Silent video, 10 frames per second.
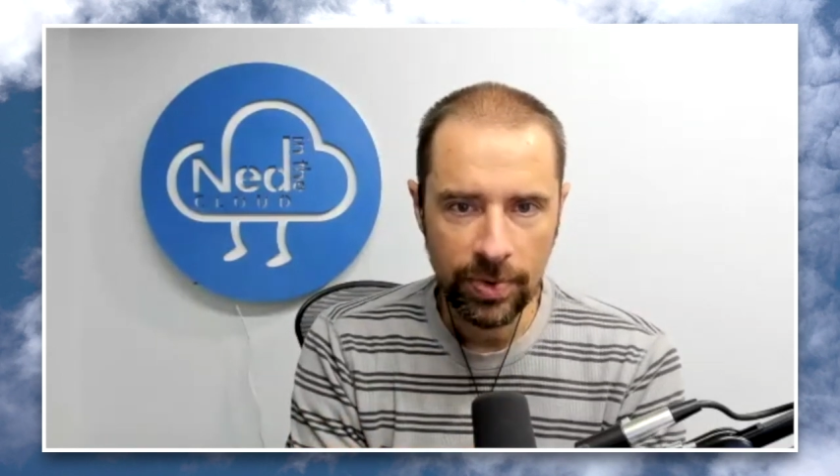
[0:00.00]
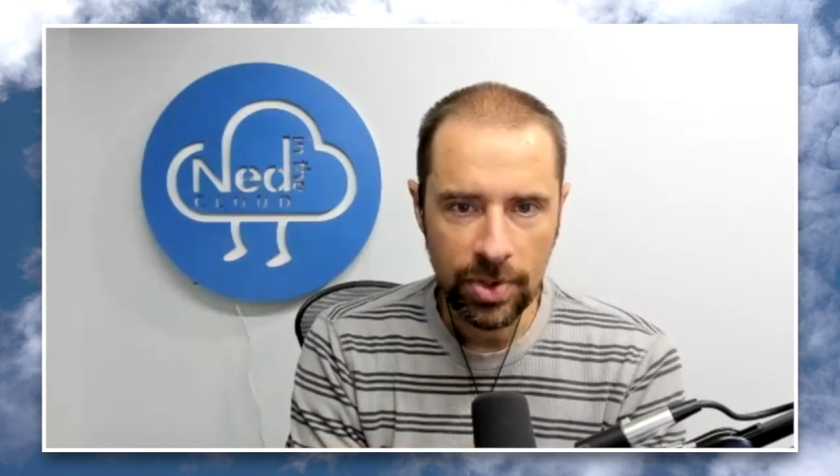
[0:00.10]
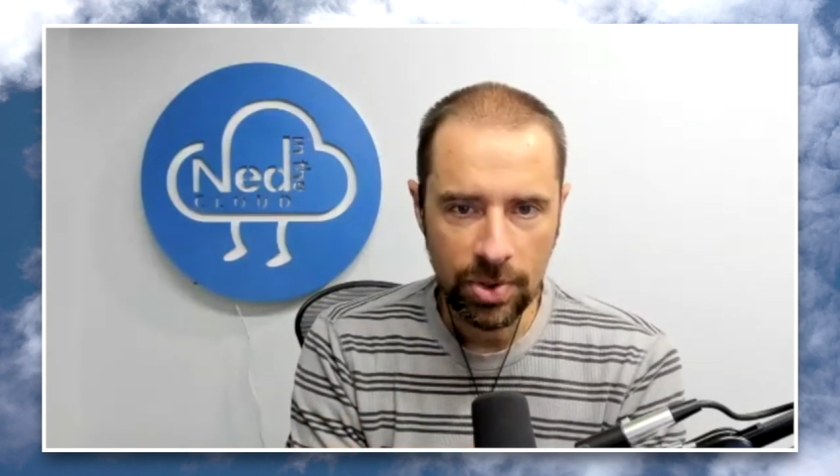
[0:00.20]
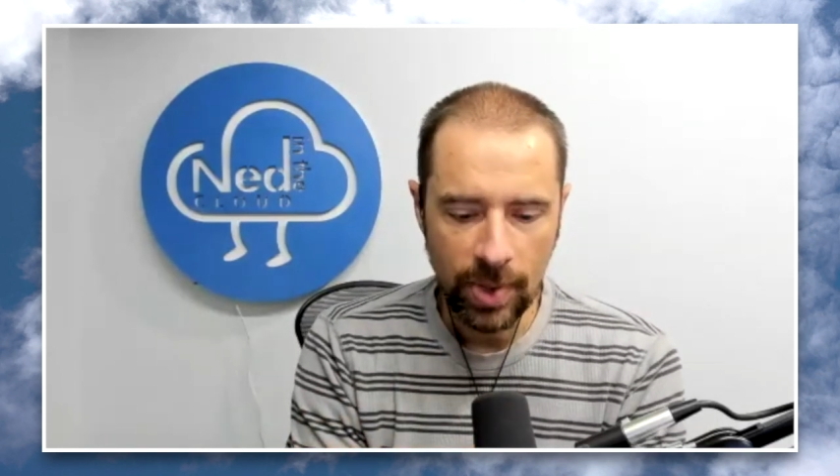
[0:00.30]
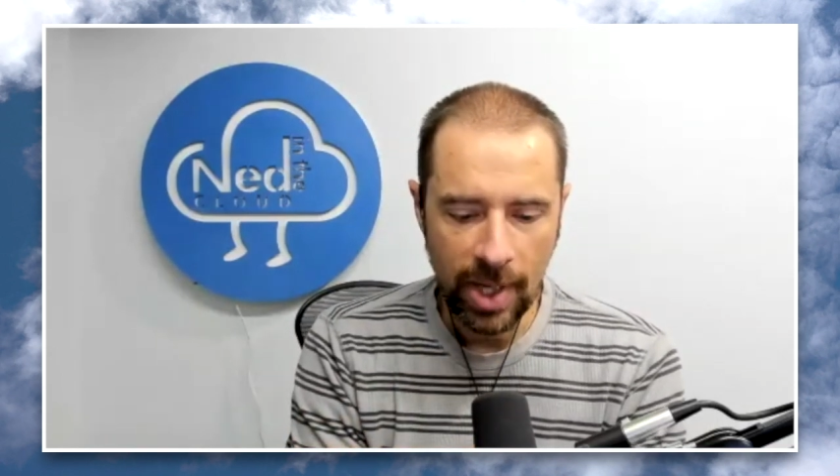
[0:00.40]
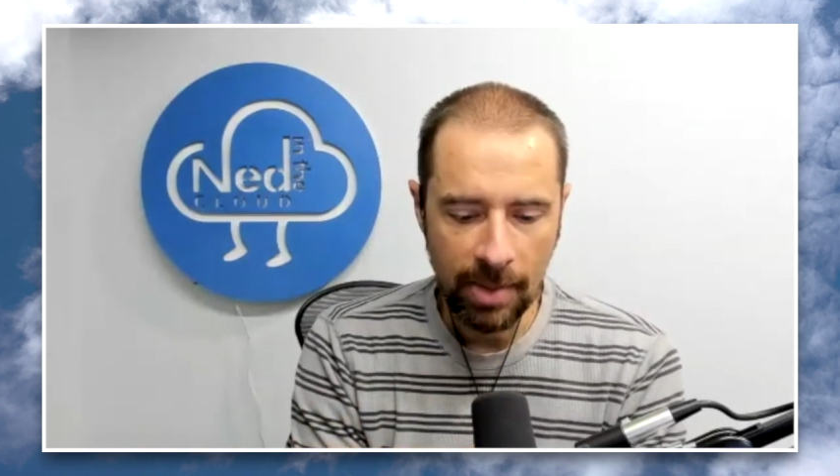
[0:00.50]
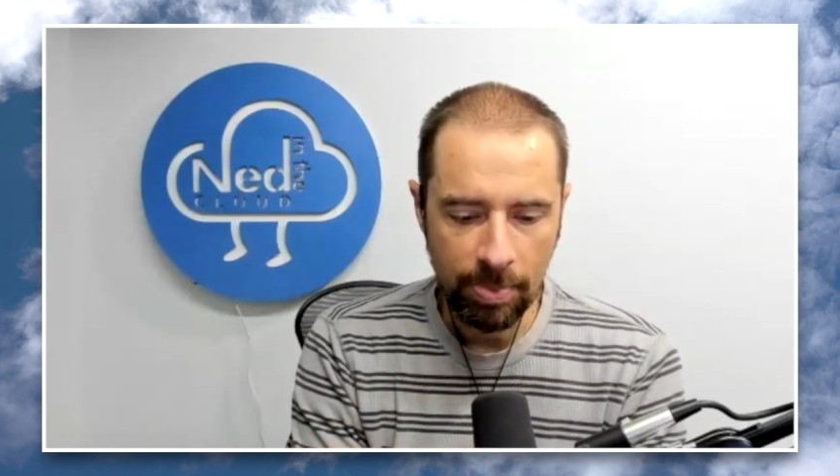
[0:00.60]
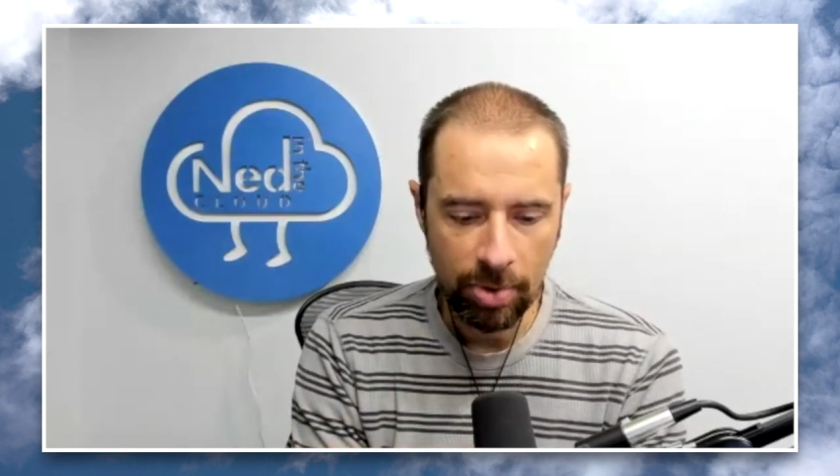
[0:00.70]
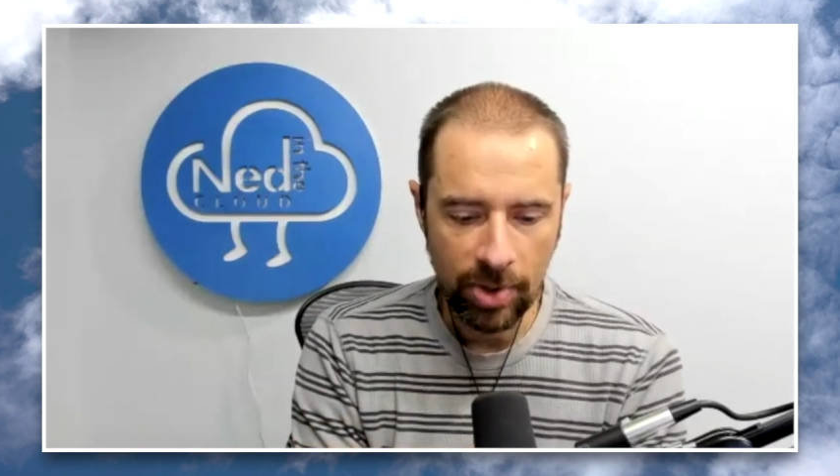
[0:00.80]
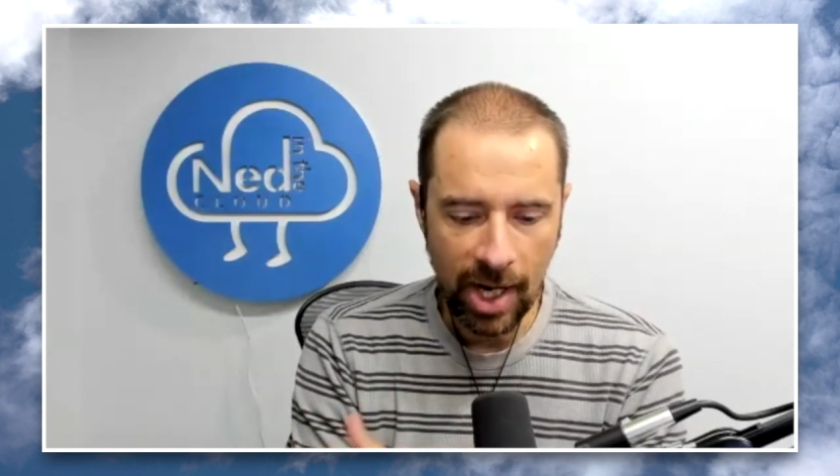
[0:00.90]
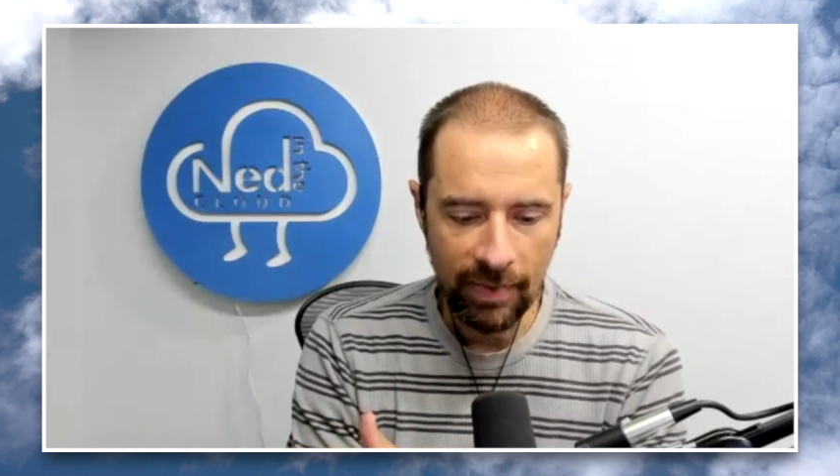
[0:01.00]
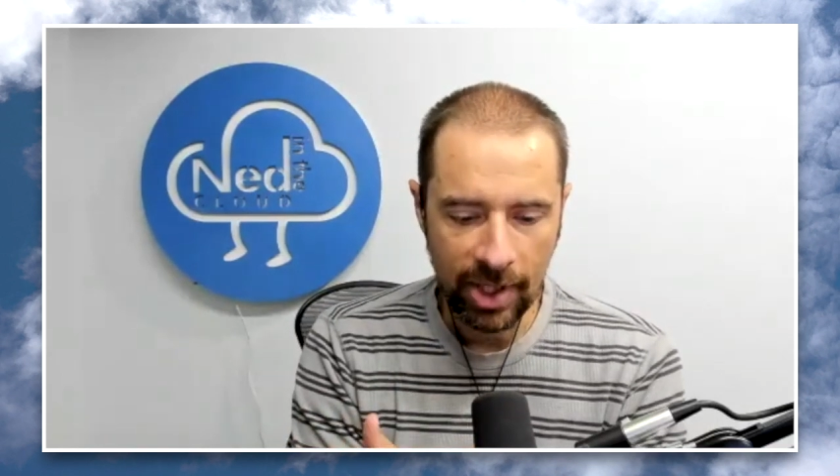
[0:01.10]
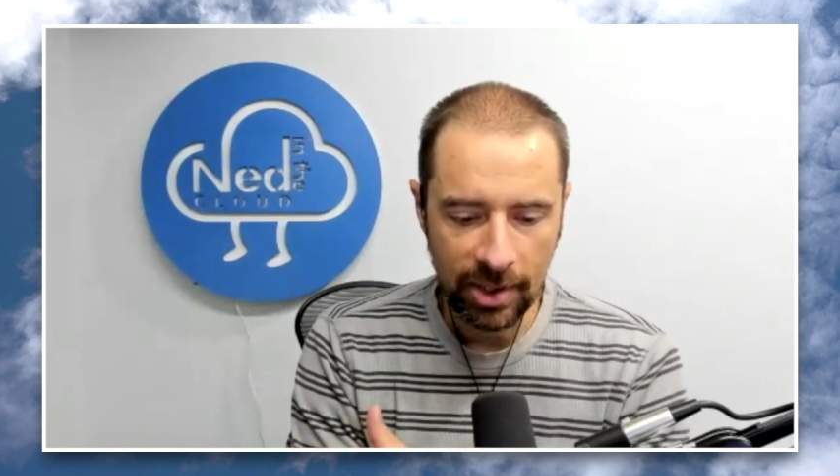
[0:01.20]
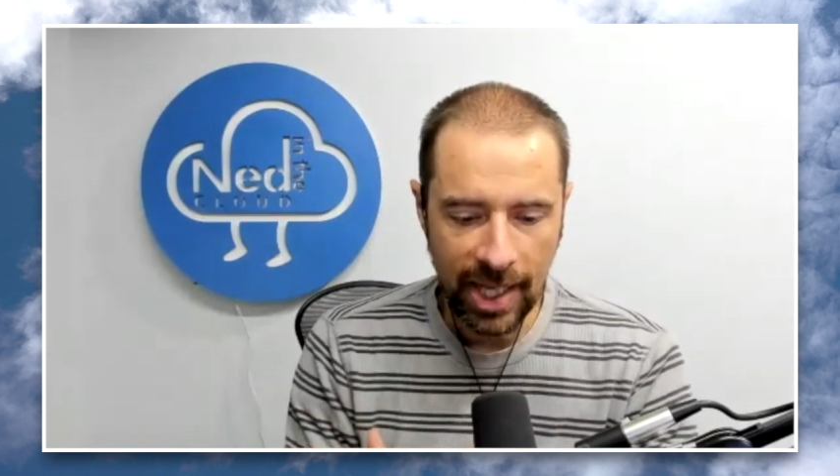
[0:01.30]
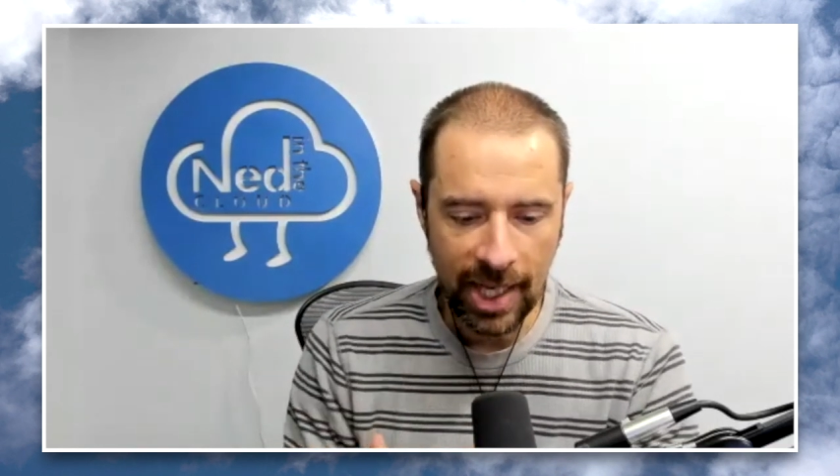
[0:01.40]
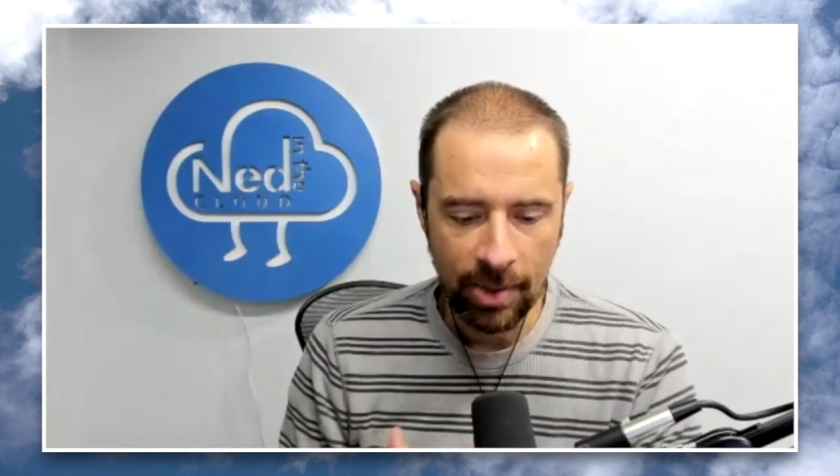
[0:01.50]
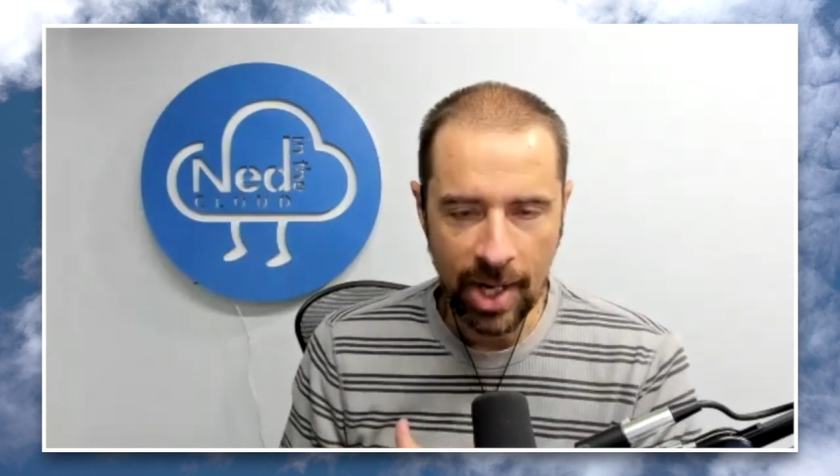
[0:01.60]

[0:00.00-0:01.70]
to a private cloud